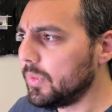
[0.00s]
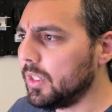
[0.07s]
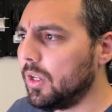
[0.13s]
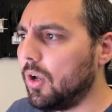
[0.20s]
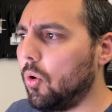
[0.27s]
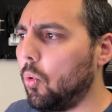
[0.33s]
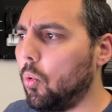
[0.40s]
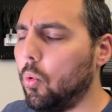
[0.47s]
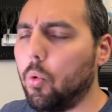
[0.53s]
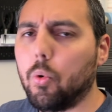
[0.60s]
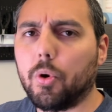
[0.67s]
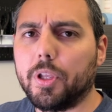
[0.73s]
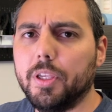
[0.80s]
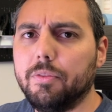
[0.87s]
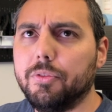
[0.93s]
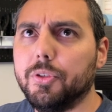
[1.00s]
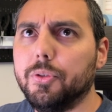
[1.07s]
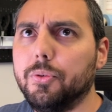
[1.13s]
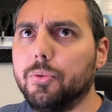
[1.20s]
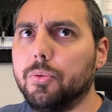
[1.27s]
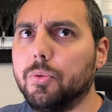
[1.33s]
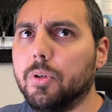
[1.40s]
or give
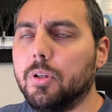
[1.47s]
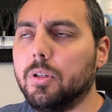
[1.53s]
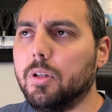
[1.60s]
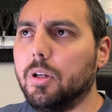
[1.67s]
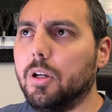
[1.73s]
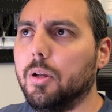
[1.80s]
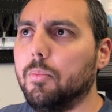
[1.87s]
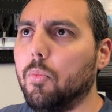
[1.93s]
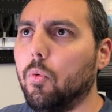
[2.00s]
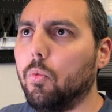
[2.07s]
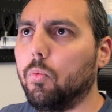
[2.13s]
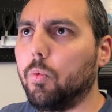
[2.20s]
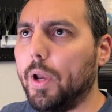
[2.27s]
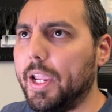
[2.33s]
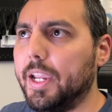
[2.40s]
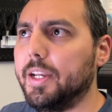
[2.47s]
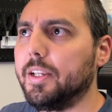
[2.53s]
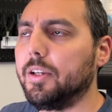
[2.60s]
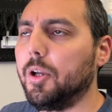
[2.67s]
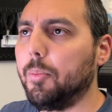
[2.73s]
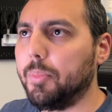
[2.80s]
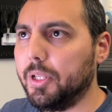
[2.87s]
you um, RAID
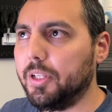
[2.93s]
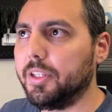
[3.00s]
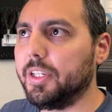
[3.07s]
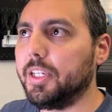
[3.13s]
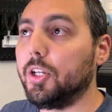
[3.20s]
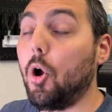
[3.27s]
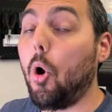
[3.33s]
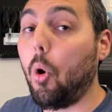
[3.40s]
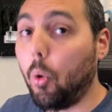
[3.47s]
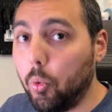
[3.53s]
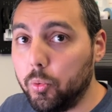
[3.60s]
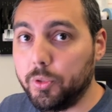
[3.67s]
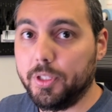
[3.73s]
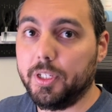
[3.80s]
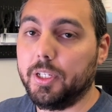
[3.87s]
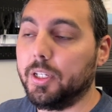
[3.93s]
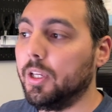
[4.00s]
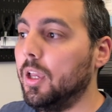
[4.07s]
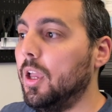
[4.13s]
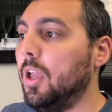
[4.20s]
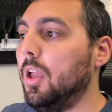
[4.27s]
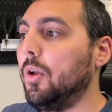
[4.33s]
ability only
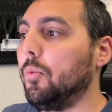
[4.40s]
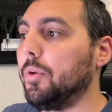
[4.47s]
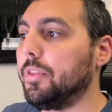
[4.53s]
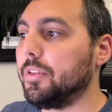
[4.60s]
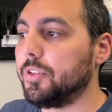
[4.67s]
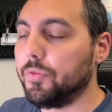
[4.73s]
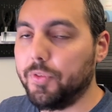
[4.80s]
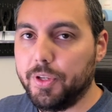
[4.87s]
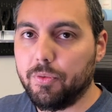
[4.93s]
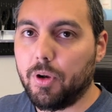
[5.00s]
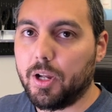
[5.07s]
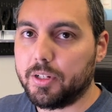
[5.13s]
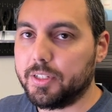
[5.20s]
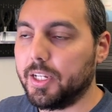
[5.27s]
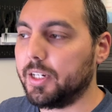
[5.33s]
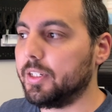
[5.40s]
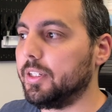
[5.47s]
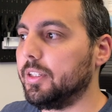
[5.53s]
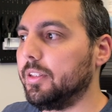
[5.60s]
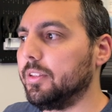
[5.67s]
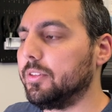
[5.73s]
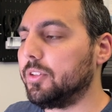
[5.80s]
with this V ROC
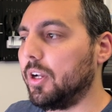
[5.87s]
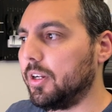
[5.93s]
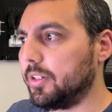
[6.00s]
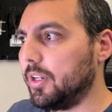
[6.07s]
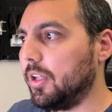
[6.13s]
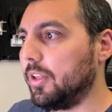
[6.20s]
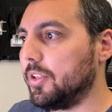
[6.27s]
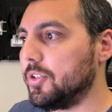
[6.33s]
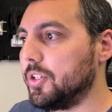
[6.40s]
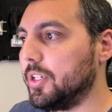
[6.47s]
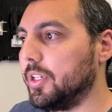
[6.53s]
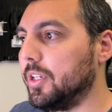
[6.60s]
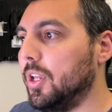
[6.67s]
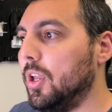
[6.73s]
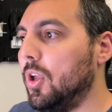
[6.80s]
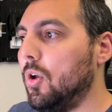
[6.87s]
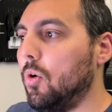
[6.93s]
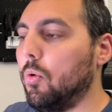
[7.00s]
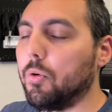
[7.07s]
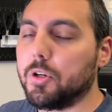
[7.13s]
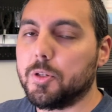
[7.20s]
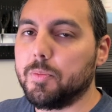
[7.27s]
techno technology
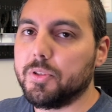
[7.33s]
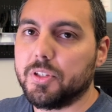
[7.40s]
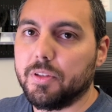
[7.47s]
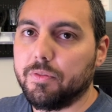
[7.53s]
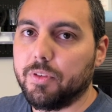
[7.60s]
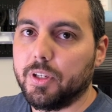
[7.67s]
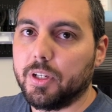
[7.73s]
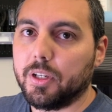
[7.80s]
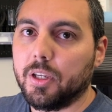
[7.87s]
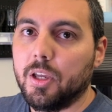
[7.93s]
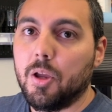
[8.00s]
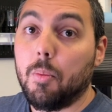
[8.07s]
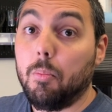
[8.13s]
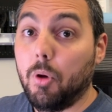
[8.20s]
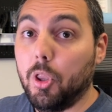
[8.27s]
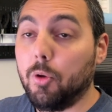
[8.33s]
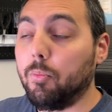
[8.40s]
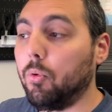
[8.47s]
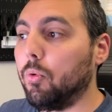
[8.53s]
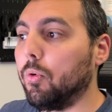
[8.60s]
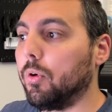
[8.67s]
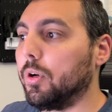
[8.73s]
or specific
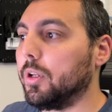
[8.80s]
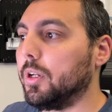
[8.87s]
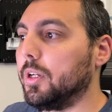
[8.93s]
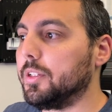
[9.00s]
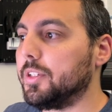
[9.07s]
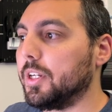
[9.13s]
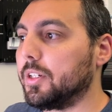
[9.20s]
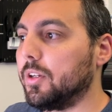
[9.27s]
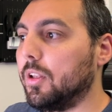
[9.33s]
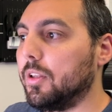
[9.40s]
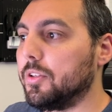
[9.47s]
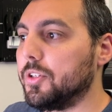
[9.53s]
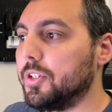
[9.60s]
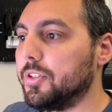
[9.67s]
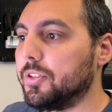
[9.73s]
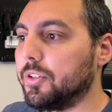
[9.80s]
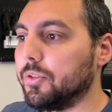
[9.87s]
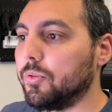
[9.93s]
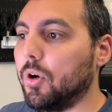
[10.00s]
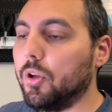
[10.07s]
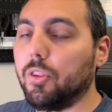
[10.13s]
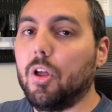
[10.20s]
motherboard uh, technologies
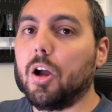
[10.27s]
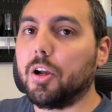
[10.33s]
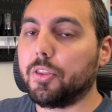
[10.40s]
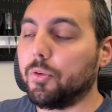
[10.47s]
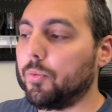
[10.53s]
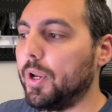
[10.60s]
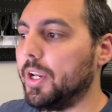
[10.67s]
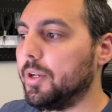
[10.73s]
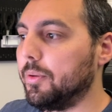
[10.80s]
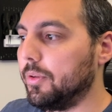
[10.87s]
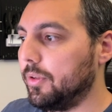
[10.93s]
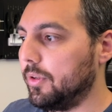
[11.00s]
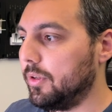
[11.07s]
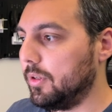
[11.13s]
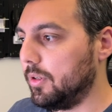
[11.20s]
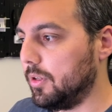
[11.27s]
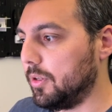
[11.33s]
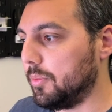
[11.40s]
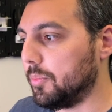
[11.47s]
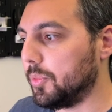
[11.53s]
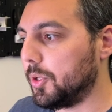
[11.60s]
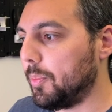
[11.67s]
to unlock the RAID
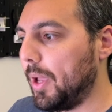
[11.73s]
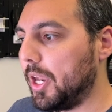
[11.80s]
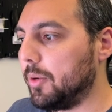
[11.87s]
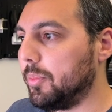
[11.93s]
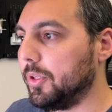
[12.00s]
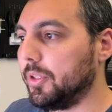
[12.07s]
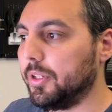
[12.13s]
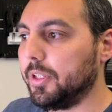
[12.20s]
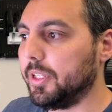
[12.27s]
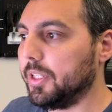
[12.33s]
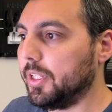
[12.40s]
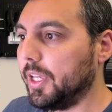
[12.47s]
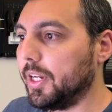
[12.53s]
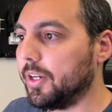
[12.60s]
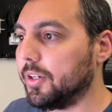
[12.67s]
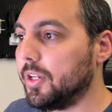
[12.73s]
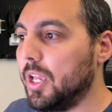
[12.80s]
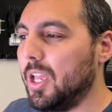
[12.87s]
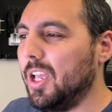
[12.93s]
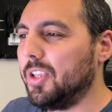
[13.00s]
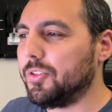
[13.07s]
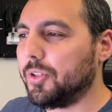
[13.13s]
um, compatibility layer.
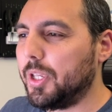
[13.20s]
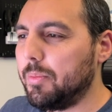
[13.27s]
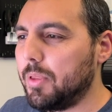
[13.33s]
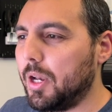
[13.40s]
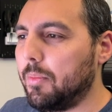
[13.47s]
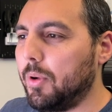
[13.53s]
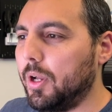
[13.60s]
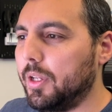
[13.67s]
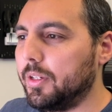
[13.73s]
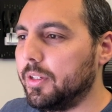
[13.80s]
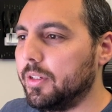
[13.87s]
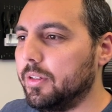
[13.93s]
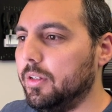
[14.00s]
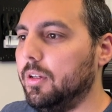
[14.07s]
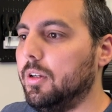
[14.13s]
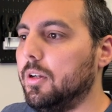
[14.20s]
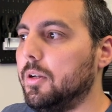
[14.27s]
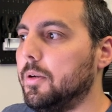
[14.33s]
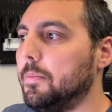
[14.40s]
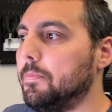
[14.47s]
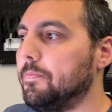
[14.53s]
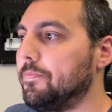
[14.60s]
So keep that in mind
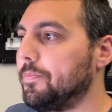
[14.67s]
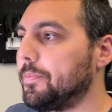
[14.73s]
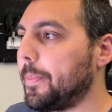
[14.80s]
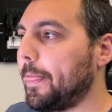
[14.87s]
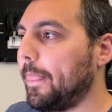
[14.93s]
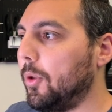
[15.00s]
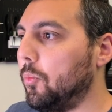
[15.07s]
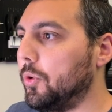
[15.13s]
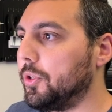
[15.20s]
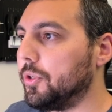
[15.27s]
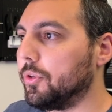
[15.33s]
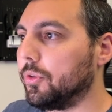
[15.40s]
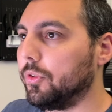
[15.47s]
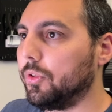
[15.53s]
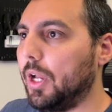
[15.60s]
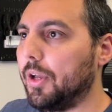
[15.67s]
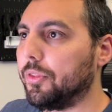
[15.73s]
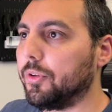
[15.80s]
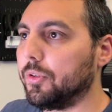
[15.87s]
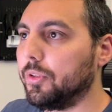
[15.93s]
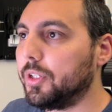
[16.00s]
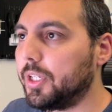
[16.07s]
um, when you're out
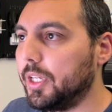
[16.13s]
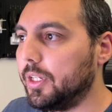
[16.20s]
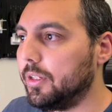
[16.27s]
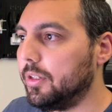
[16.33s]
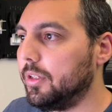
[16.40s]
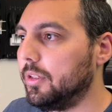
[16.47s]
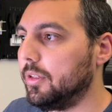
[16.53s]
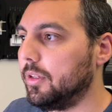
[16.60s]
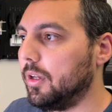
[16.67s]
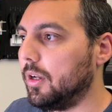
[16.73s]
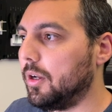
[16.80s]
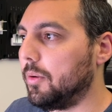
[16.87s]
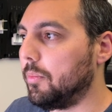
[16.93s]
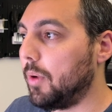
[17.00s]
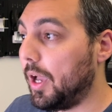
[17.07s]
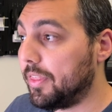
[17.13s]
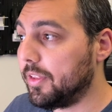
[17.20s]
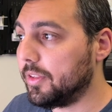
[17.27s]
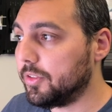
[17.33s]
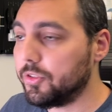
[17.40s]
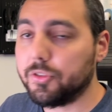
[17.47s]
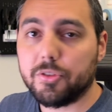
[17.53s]
there looking. Um, I
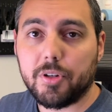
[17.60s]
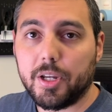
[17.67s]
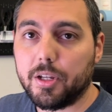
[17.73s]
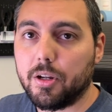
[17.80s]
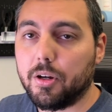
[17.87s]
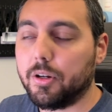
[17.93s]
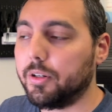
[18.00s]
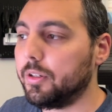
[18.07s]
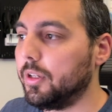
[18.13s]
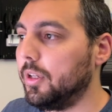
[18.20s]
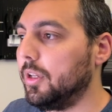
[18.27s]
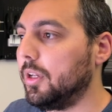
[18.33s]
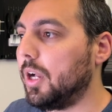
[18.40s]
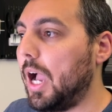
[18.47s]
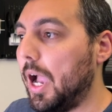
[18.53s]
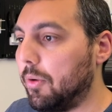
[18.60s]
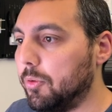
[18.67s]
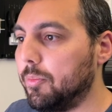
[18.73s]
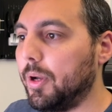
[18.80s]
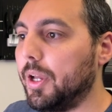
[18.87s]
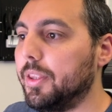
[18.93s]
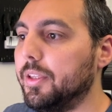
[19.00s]
think this is a great card. I
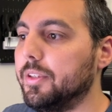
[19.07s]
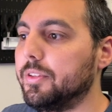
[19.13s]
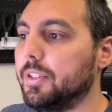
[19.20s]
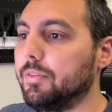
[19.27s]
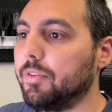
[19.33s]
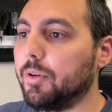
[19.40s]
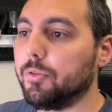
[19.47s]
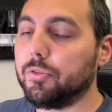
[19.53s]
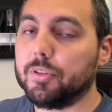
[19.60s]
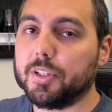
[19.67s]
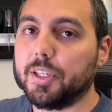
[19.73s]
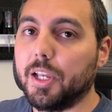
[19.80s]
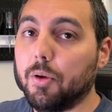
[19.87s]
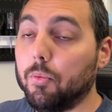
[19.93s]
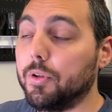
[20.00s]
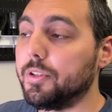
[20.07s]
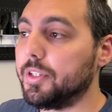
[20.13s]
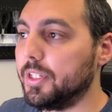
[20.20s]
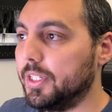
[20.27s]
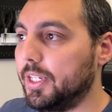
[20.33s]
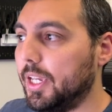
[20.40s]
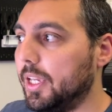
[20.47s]
would buy this if I was looking at one
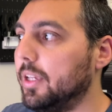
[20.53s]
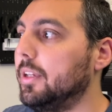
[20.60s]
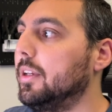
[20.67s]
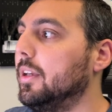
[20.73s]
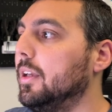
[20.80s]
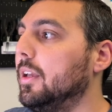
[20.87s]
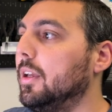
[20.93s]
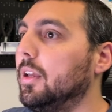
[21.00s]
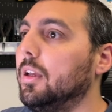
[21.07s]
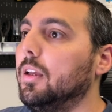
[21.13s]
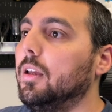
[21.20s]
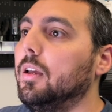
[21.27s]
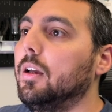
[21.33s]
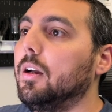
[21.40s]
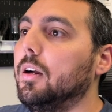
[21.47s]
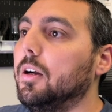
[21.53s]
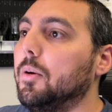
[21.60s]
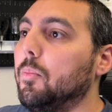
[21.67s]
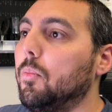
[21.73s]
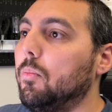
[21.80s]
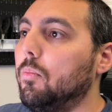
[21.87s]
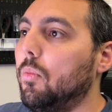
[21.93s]
today.
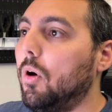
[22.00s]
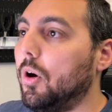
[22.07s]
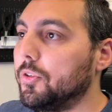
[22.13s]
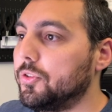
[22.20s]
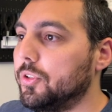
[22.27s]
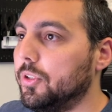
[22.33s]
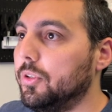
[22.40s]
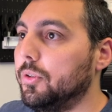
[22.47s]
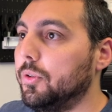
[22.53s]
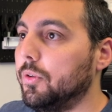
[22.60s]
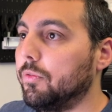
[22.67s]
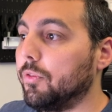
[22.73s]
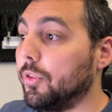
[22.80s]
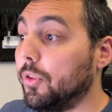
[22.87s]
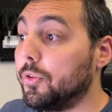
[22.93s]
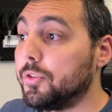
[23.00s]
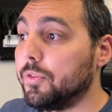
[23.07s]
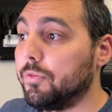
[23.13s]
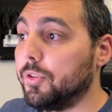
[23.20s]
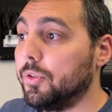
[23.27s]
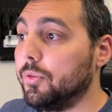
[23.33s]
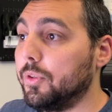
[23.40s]
Um, also, for those
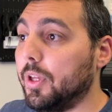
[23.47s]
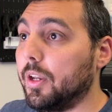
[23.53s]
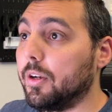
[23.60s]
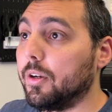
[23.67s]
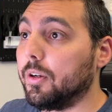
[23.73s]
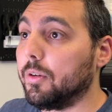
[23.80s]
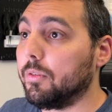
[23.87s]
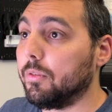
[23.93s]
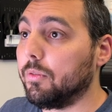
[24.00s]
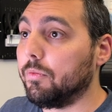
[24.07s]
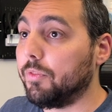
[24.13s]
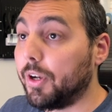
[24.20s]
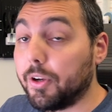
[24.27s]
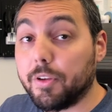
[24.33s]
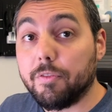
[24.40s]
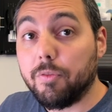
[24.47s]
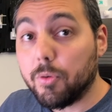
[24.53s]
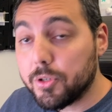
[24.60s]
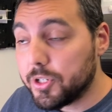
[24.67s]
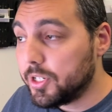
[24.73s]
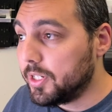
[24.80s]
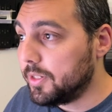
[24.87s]
of you that are very
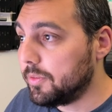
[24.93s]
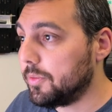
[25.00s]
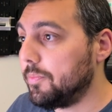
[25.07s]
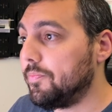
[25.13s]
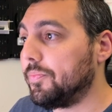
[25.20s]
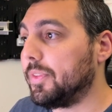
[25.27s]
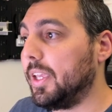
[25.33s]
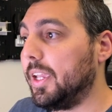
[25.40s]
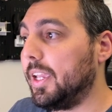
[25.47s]
fortunate, they